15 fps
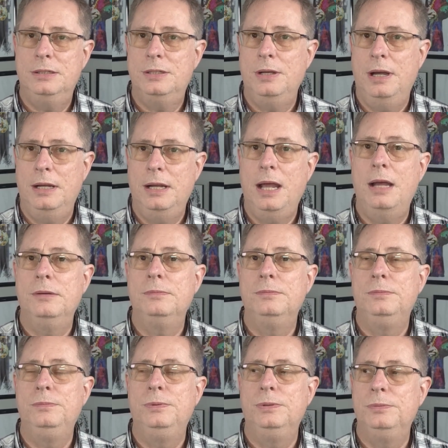
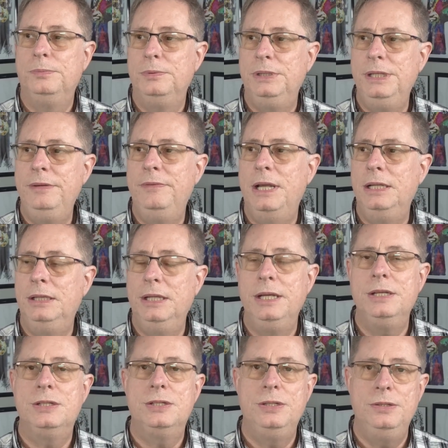So we'll leave a
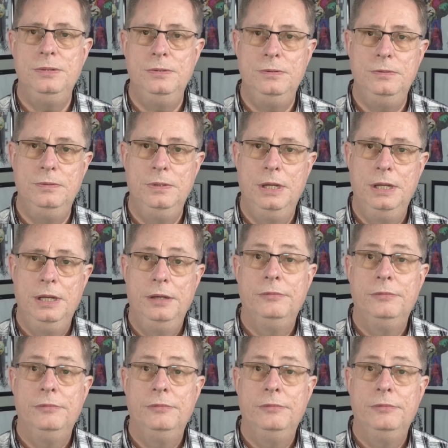link to